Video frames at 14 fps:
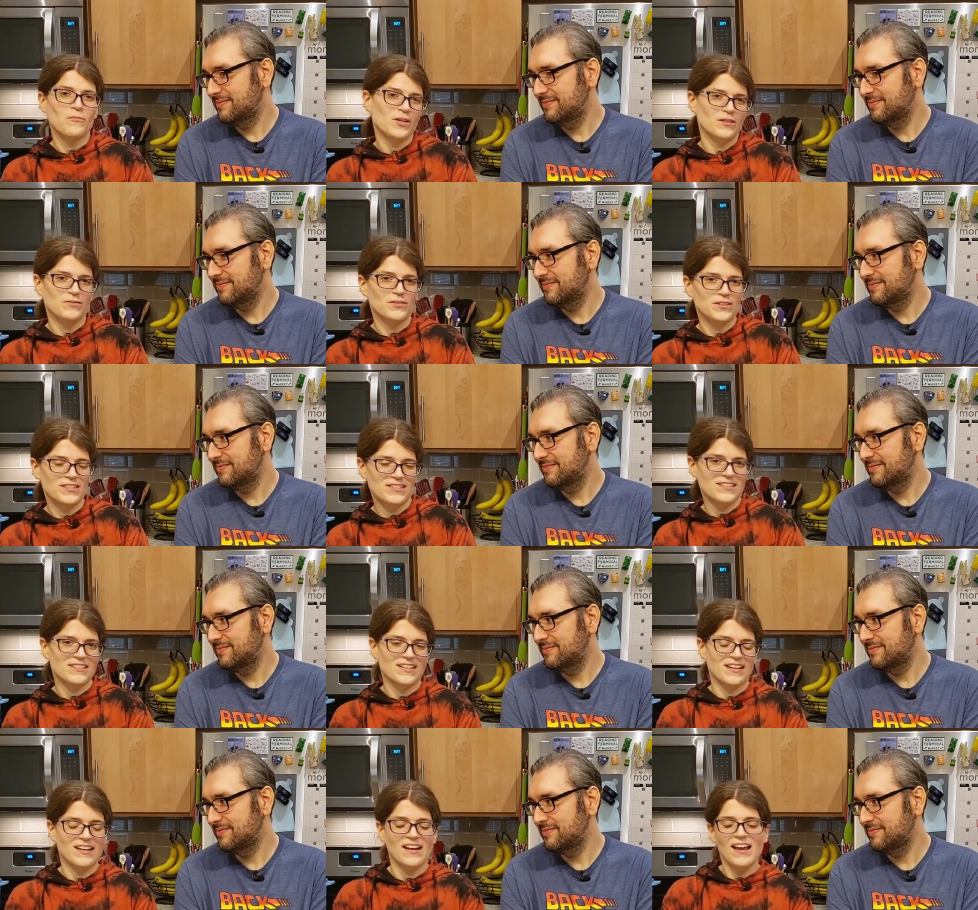Speaker 1: wonderful
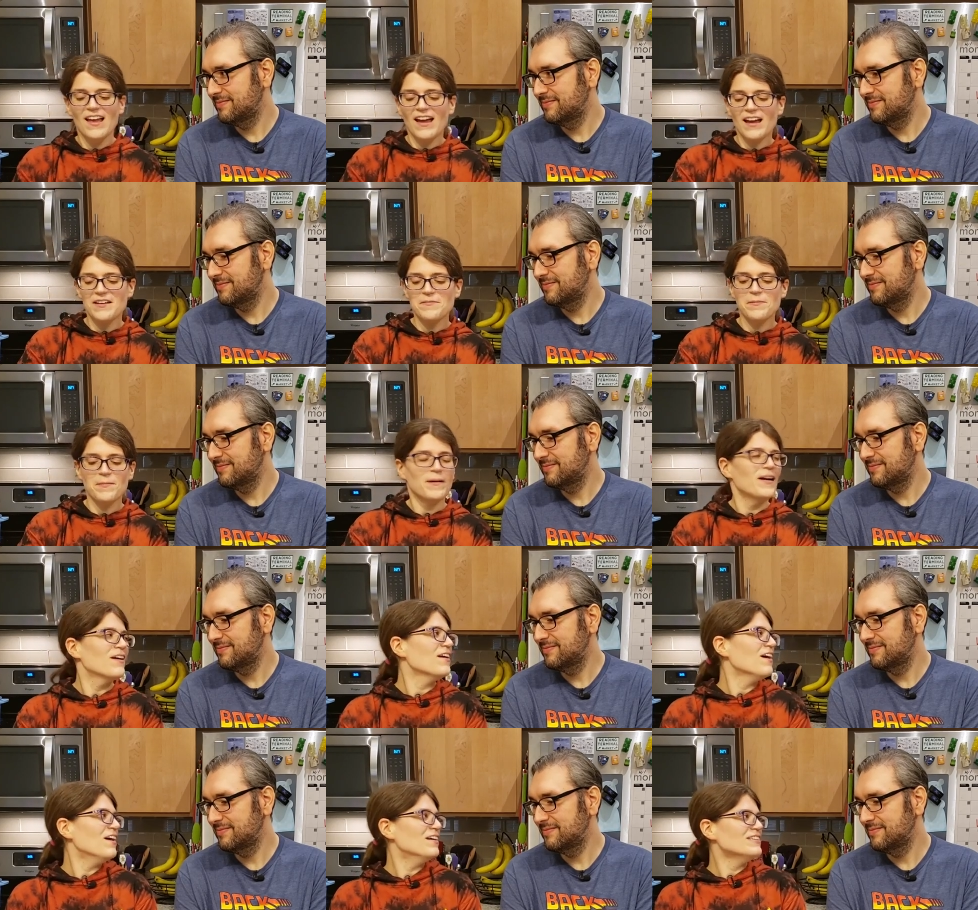assistant, has
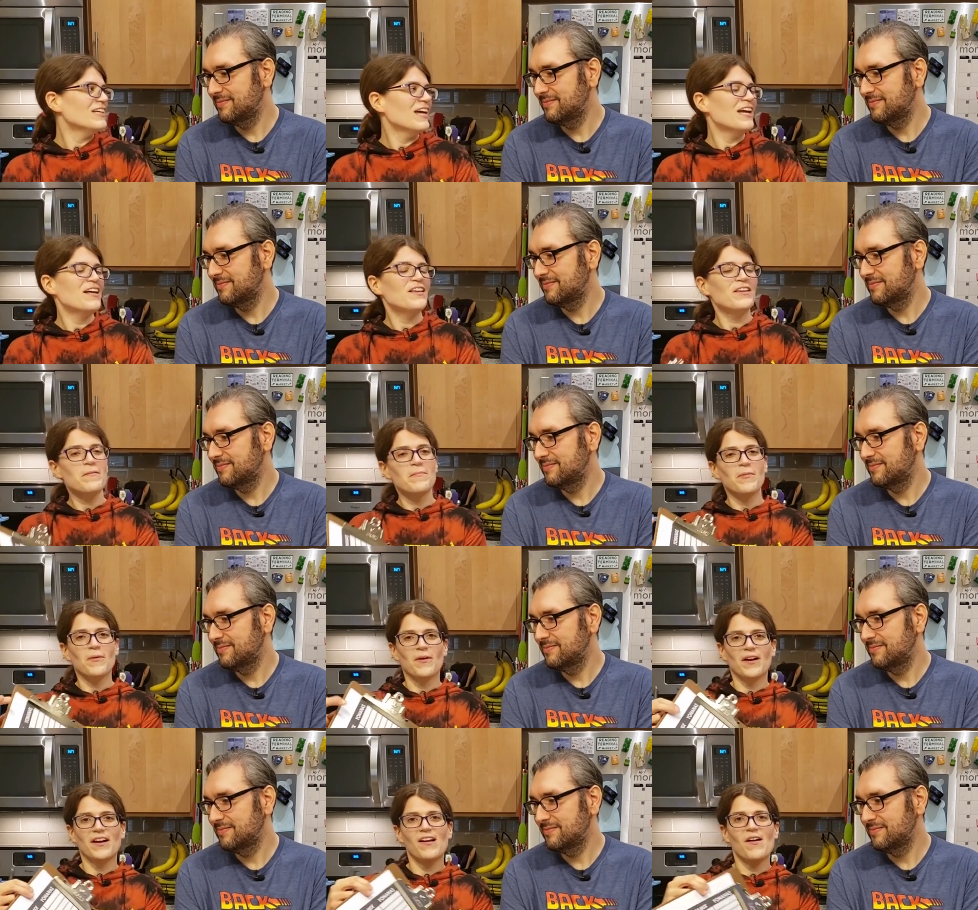prepared us a
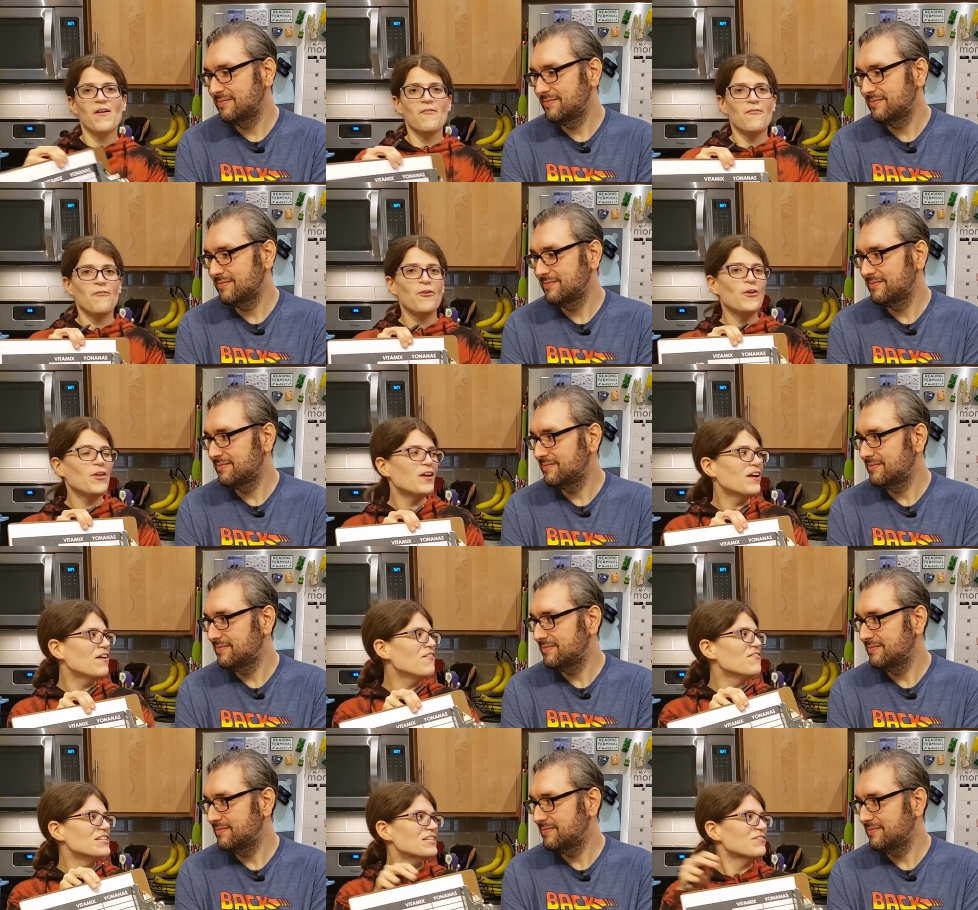clipboard full
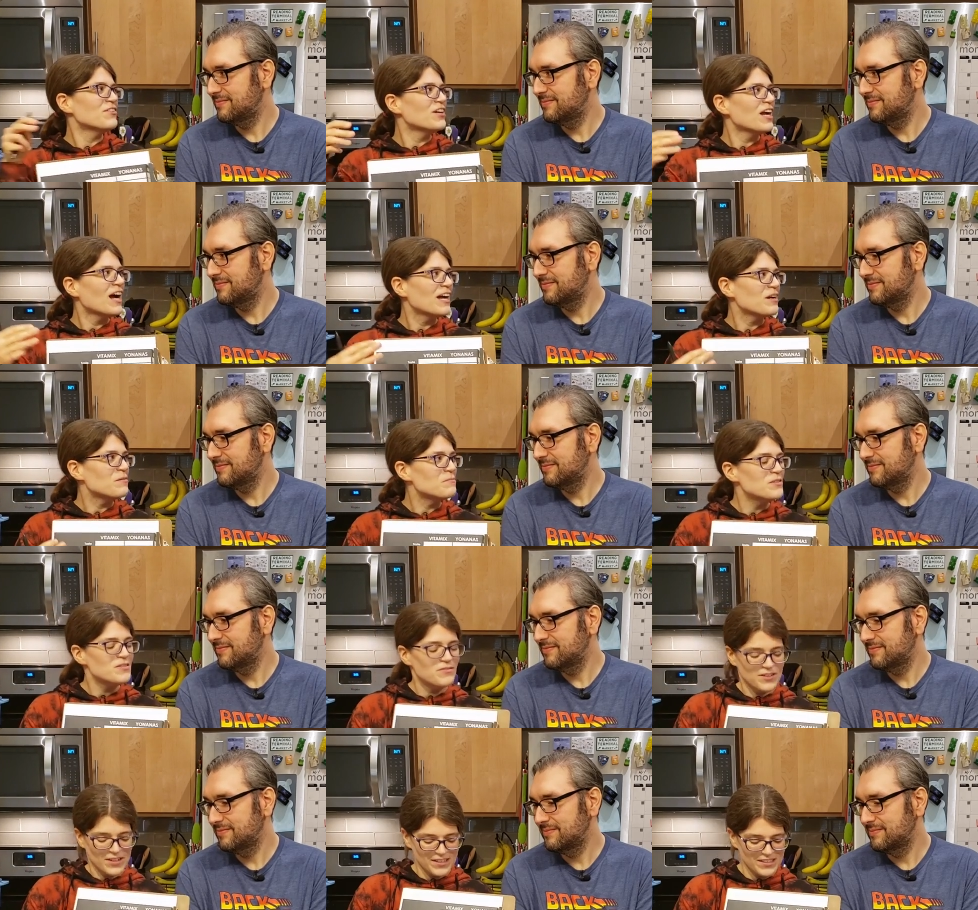of different items
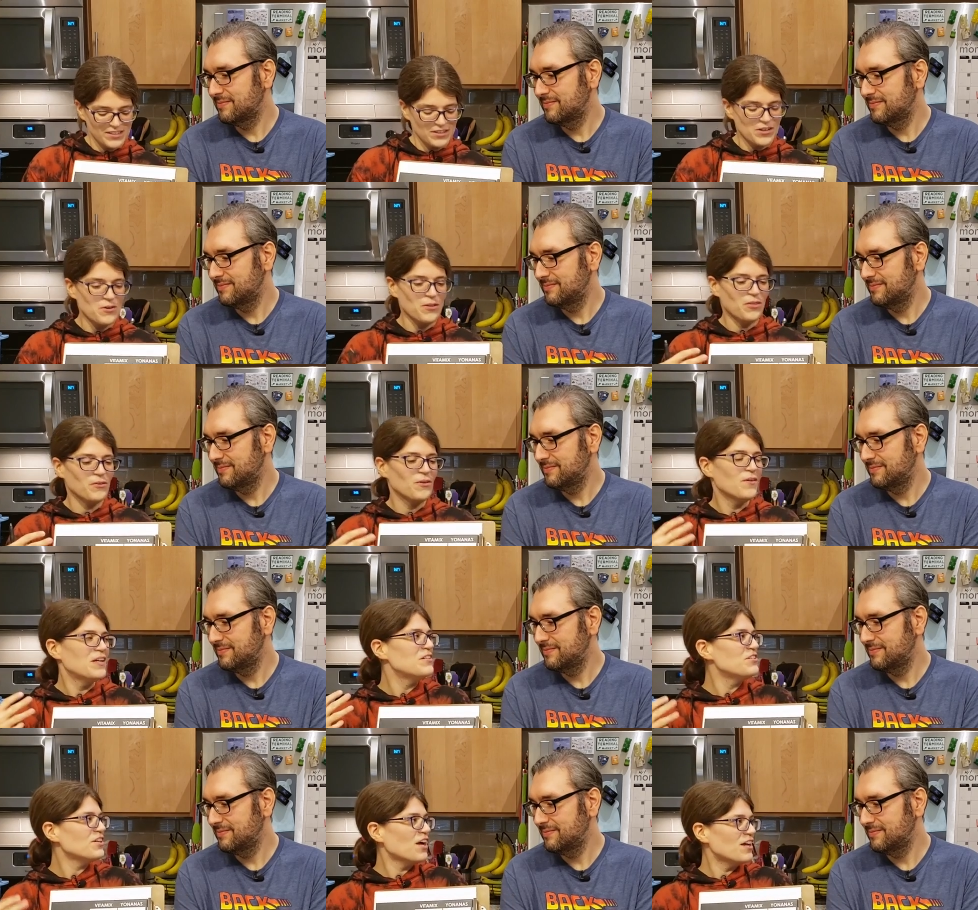for us to go through
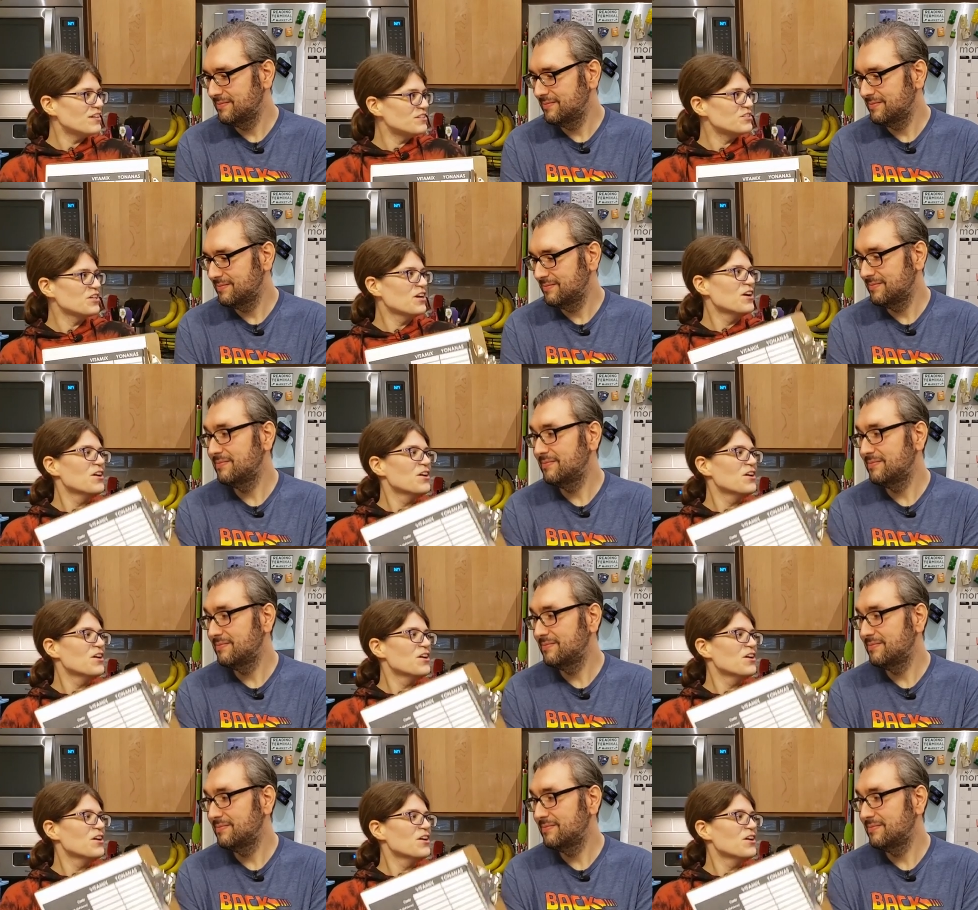and judge.